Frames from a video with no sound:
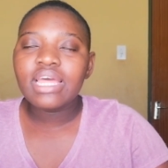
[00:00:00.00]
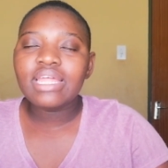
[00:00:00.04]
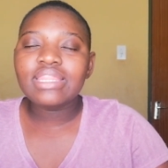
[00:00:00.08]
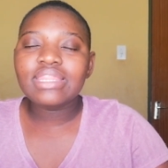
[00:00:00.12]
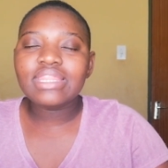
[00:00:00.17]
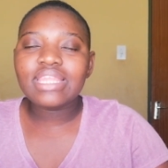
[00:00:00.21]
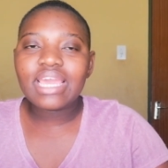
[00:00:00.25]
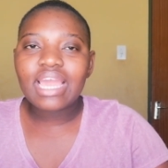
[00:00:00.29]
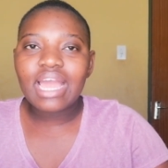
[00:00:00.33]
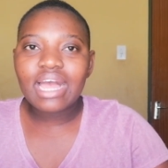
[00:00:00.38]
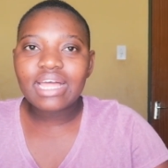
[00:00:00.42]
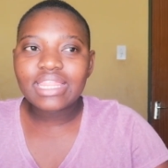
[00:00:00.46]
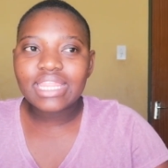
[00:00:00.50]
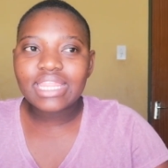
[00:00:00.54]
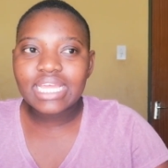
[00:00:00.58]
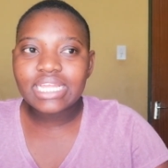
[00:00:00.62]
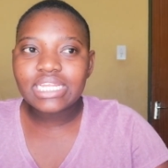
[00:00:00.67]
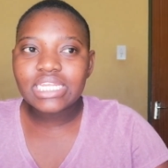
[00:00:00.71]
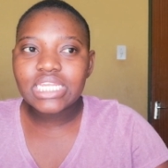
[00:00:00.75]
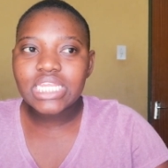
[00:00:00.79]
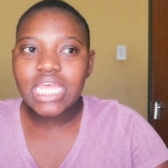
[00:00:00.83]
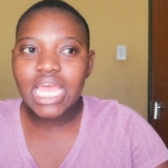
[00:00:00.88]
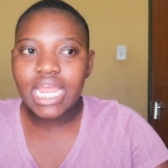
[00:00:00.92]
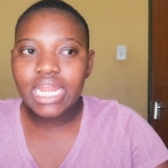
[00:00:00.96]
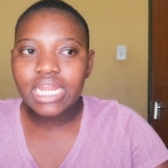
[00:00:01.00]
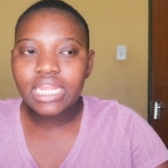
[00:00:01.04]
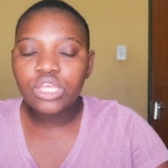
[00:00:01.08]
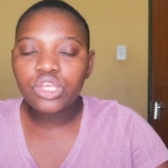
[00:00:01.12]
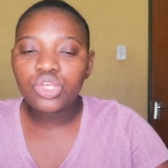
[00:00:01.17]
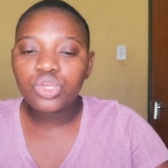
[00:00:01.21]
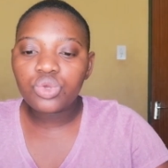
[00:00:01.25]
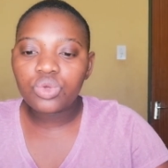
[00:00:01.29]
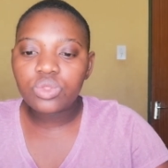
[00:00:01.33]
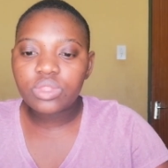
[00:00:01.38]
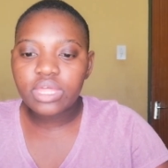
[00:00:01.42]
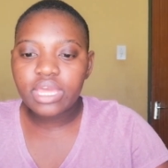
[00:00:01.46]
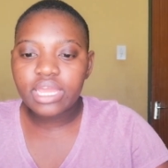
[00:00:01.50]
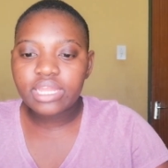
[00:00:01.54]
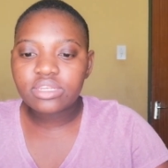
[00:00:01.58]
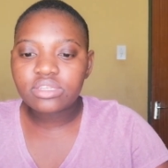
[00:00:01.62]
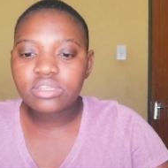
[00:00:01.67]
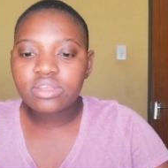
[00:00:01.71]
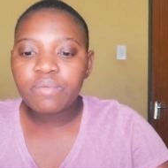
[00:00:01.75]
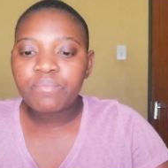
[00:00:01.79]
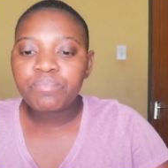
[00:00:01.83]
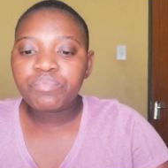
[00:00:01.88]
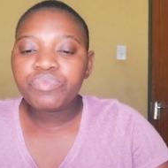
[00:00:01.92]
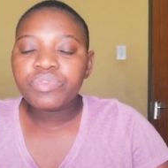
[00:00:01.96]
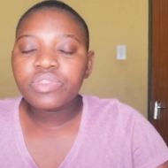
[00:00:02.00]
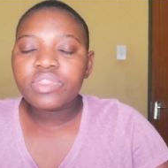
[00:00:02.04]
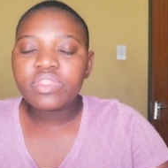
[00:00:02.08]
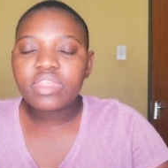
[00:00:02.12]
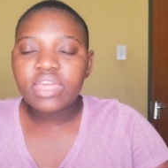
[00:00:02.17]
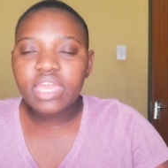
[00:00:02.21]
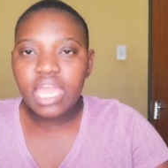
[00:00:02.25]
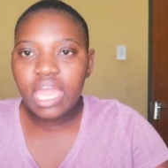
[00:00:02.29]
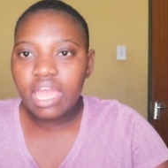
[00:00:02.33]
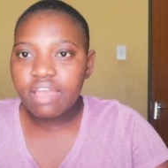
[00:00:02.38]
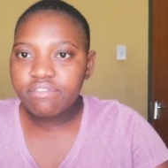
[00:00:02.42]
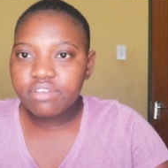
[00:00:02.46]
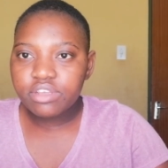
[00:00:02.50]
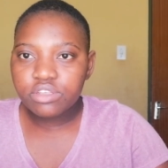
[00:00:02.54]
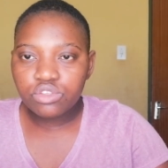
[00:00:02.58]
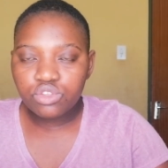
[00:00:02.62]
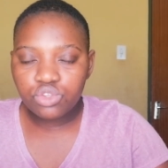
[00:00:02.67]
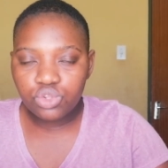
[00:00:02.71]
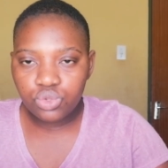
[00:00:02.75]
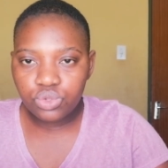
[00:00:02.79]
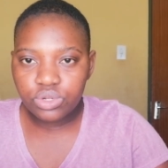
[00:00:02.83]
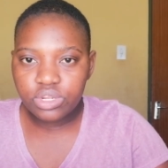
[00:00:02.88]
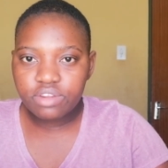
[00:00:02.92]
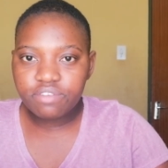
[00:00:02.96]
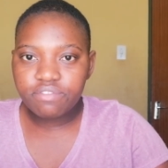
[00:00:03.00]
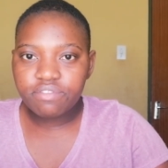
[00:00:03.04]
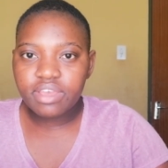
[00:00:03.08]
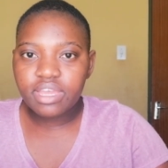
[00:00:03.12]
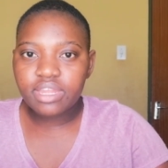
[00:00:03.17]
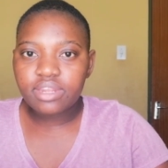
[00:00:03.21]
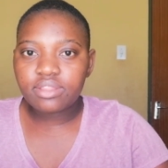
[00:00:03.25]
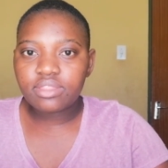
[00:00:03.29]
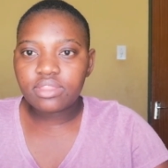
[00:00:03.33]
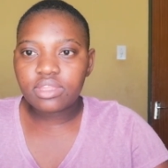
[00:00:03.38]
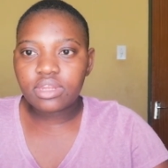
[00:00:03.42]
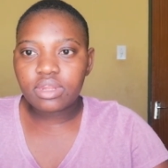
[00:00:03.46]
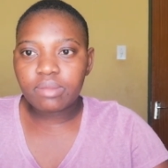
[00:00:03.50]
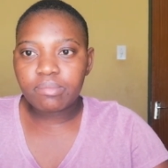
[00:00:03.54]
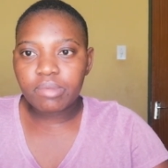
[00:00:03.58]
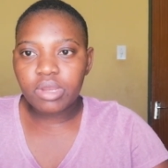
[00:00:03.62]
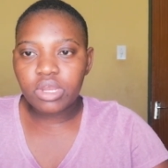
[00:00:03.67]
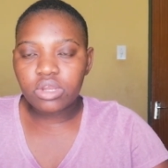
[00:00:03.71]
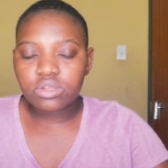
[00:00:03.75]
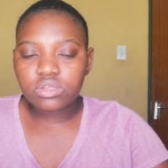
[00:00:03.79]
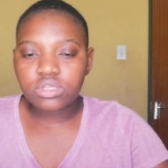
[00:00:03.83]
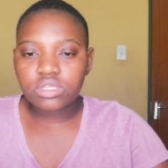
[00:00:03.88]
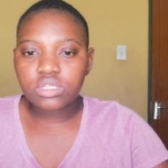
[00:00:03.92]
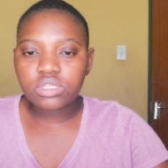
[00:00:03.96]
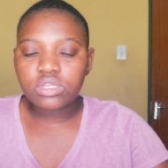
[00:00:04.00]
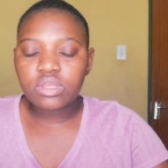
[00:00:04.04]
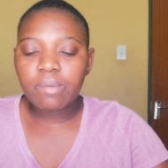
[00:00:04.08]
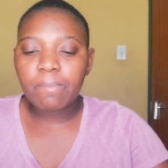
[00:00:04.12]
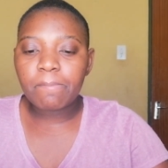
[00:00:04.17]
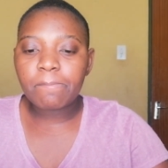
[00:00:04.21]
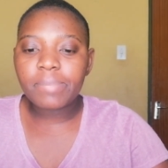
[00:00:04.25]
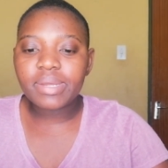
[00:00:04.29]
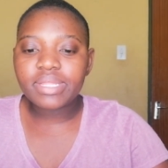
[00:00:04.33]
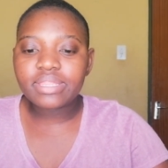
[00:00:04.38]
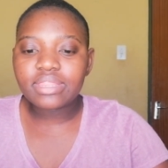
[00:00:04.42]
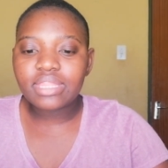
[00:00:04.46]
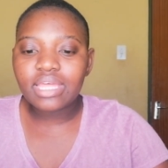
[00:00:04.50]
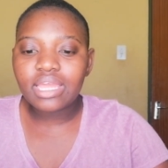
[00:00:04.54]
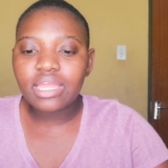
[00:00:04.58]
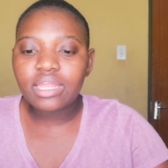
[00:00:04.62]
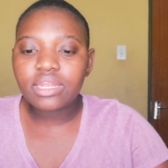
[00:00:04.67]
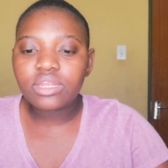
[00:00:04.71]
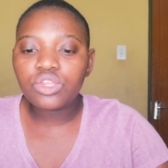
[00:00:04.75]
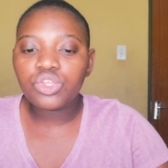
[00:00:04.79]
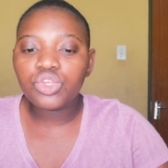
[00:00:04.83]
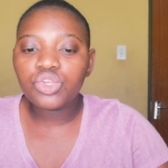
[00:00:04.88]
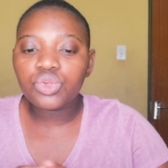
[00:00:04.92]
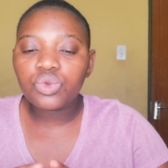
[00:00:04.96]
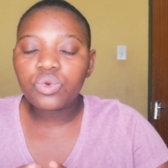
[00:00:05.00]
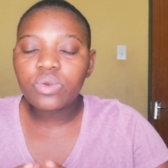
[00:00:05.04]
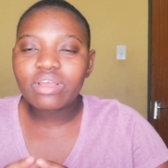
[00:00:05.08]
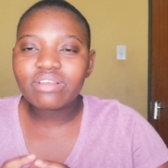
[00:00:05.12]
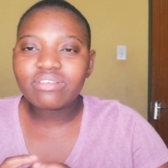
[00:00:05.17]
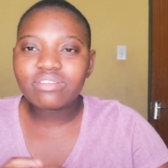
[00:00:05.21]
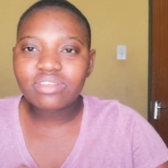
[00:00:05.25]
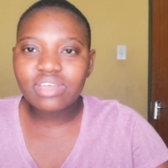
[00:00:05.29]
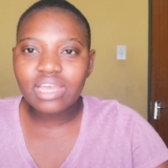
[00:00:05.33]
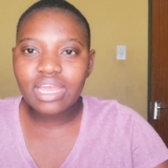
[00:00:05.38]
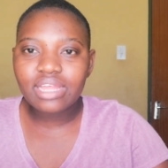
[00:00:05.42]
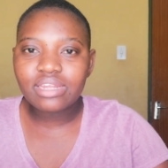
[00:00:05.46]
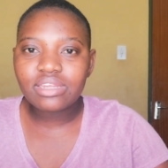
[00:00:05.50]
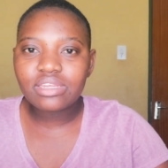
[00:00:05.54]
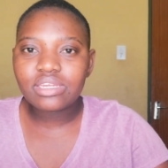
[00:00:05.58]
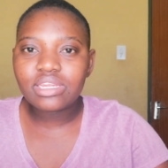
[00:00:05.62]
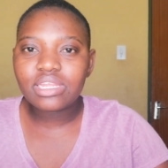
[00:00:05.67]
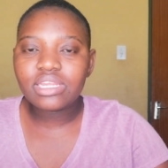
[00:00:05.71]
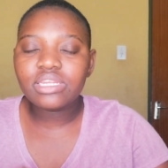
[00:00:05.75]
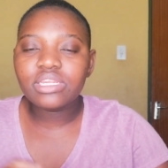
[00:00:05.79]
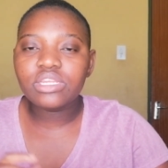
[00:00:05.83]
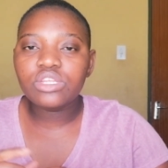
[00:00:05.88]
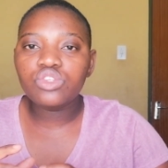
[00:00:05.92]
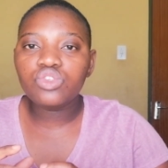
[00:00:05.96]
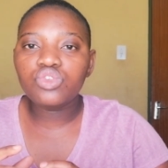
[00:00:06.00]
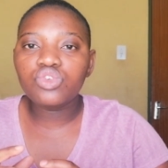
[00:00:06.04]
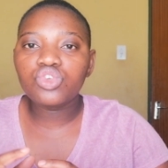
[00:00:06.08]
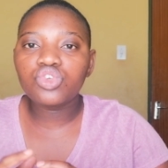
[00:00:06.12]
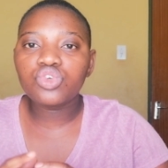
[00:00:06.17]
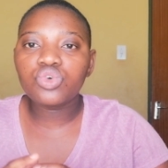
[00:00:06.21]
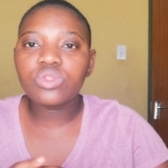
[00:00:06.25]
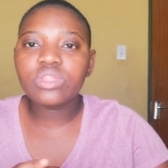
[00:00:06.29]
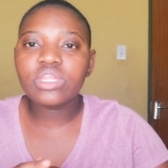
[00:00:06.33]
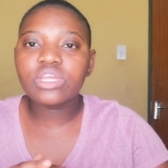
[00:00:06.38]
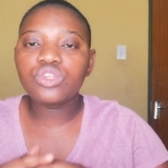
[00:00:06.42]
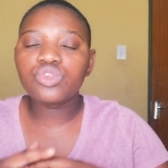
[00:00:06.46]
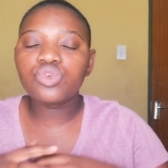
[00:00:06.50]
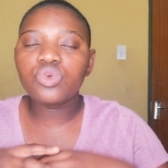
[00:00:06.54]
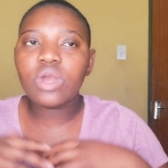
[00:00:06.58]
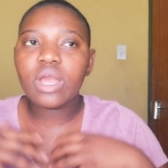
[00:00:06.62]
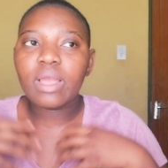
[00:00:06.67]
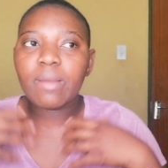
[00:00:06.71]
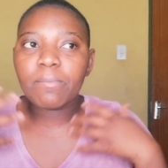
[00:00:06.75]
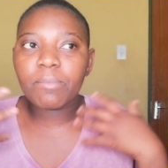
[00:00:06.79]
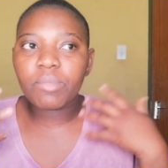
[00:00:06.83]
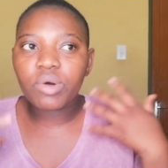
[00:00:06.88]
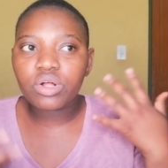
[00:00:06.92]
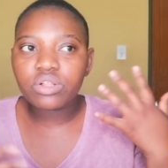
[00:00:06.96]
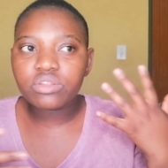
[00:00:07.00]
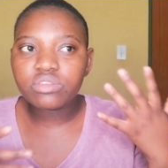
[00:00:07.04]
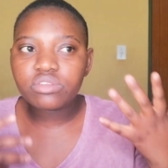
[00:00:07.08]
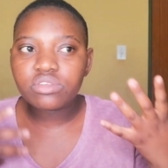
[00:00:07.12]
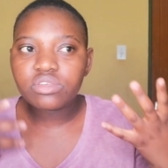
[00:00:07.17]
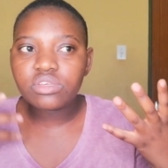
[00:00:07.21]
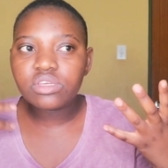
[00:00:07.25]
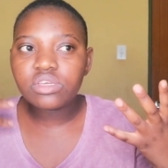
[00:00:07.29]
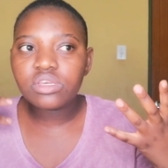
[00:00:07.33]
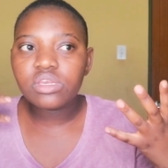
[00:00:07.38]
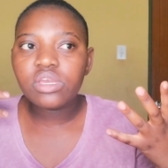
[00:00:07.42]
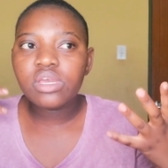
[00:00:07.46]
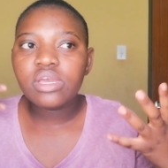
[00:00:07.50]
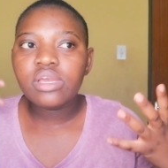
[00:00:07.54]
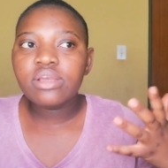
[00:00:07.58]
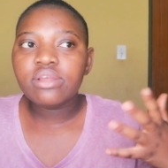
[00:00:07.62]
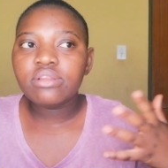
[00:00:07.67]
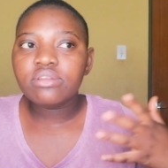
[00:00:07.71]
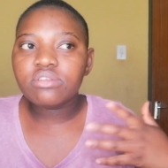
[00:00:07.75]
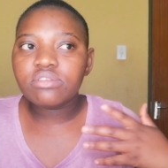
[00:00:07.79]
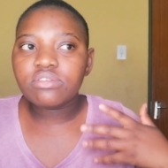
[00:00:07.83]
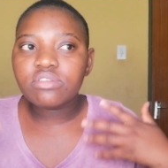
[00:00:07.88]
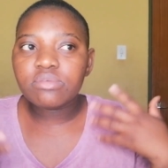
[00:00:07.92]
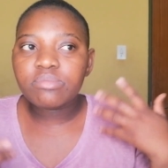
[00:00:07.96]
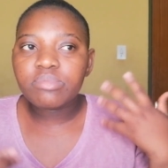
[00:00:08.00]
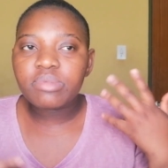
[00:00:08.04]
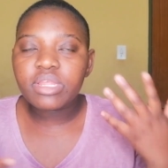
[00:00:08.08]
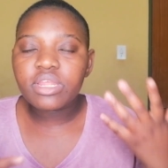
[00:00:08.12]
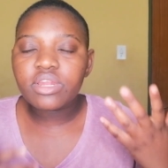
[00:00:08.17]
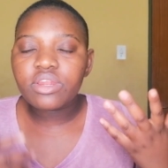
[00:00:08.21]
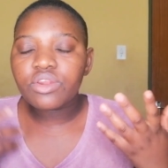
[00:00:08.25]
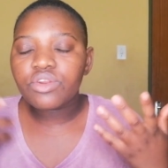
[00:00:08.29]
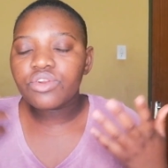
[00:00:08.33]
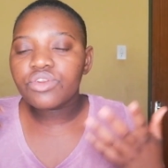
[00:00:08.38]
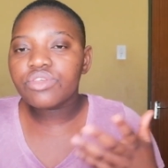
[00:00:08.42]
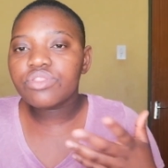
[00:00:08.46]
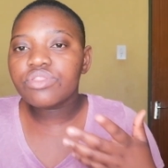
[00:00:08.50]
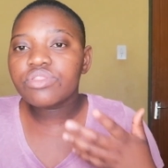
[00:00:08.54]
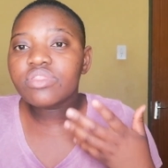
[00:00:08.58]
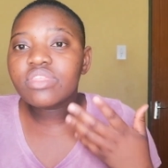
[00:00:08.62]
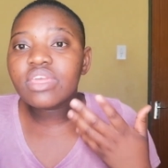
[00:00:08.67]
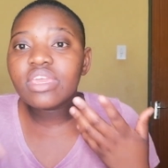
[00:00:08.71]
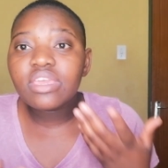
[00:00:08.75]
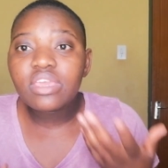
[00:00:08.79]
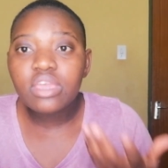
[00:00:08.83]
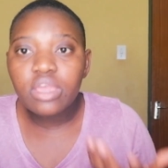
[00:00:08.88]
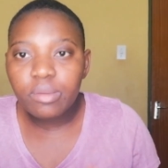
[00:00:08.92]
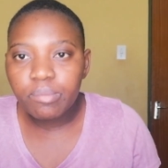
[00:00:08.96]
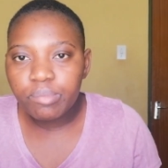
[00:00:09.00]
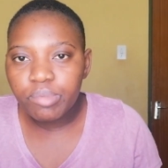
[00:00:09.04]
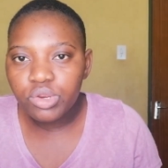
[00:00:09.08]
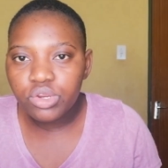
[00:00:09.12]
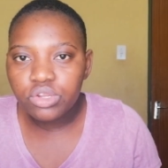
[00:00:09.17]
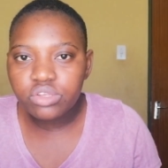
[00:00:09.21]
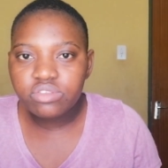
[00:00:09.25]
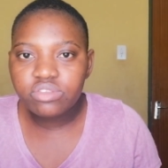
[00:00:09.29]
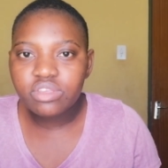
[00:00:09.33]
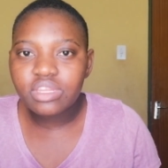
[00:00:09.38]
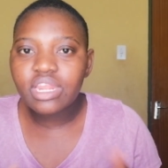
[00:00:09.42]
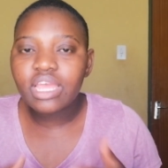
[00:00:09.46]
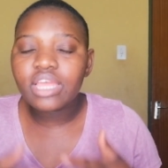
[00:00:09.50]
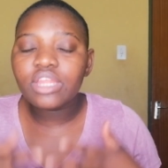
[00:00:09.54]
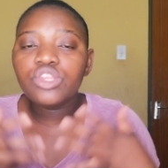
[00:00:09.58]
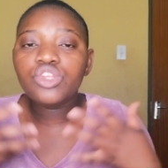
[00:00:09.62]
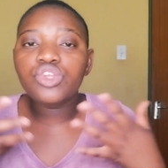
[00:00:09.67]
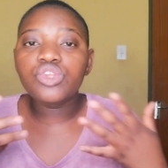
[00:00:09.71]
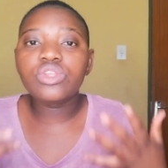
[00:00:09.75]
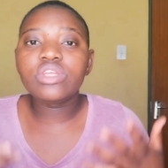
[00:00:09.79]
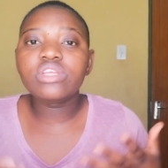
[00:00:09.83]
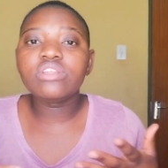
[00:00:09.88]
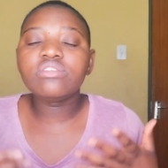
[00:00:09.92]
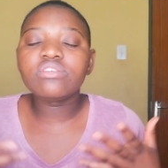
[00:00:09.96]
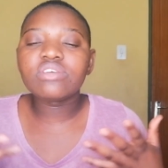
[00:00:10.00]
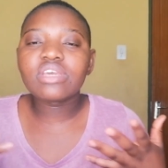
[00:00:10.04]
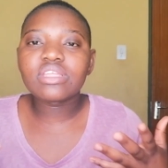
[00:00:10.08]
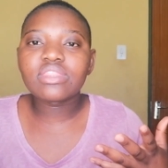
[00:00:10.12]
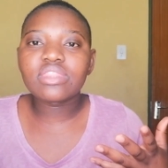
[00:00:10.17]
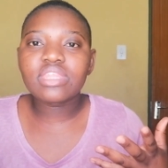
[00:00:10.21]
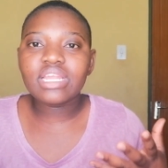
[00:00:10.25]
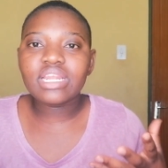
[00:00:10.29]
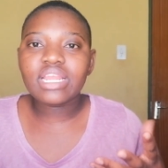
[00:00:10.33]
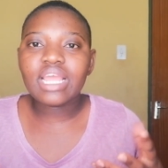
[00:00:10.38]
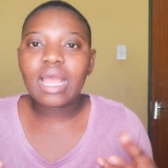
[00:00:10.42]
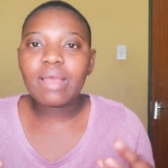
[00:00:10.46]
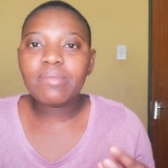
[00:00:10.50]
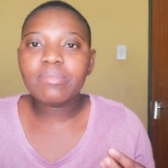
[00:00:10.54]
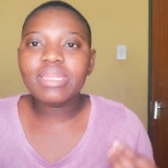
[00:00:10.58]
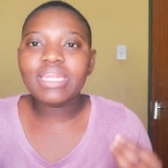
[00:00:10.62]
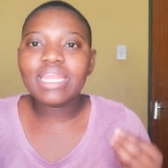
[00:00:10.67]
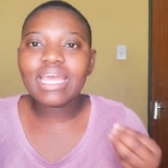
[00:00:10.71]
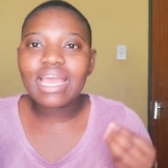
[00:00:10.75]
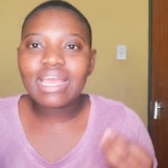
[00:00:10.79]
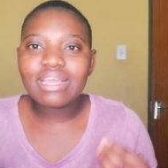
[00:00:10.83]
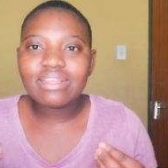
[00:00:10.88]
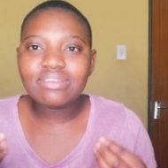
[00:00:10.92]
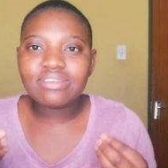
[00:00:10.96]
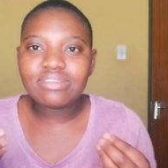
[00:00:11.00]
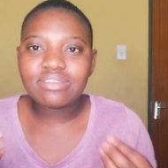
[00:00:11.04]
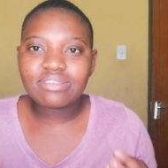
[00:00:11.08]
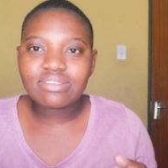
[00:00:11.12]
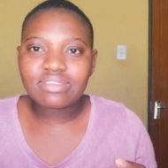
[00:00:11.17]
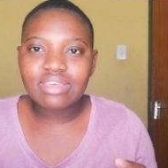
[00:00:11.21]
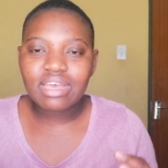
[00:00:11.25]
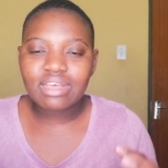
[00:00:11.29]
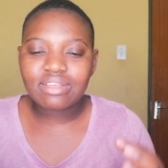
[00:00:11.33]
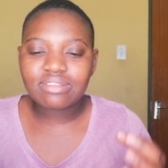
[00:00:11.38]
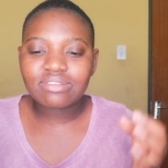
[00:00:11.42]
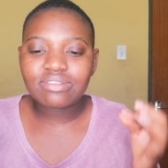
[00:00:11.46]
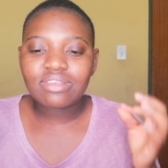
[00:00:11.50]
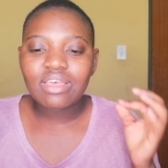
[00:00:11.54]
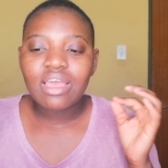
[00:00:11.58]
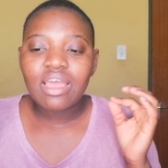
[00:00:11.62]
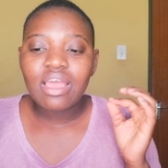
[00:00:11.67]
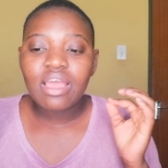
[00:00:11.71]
They are then telling you that they have excluded VAT in that amount, but then you as a candidate need to show that you are a multidisciplinary thinking person, and you need to then come in and discuss